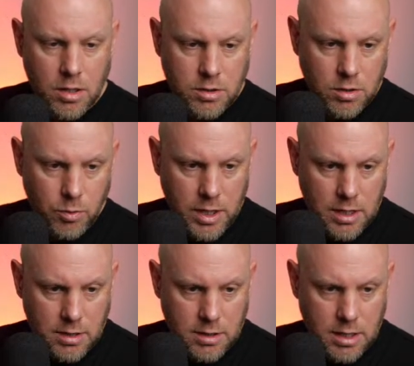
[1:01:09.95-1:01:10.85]
So we
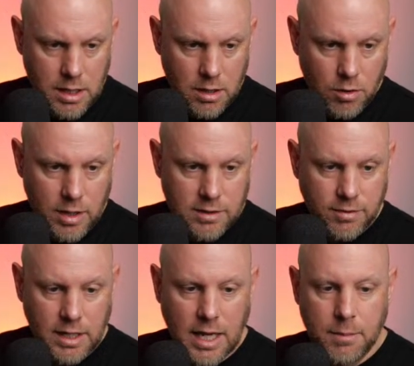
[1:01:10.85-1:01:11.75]
can see, oh, that's
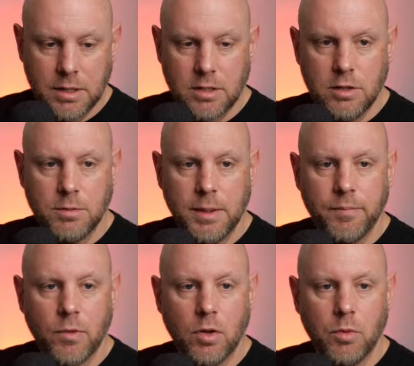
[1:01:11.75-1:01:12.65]
fleet cap, excuse me.
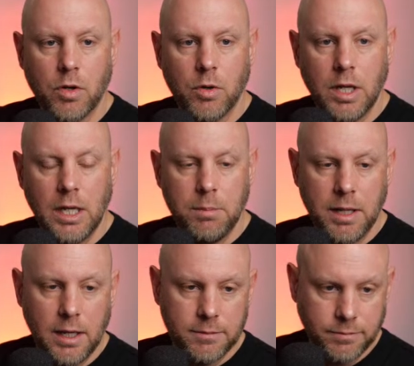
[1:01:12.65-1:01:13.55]
We'll go to EP.